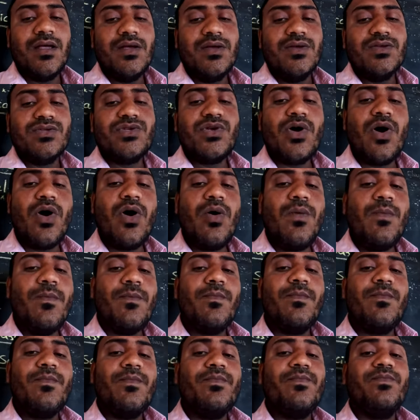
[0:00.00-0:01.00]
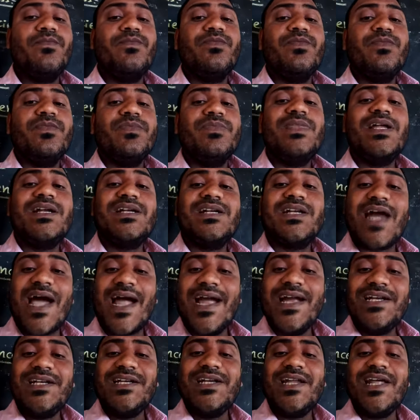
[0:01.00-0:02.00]
So the
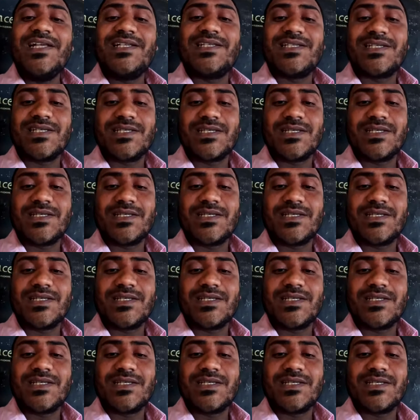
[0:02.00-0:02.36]
tightness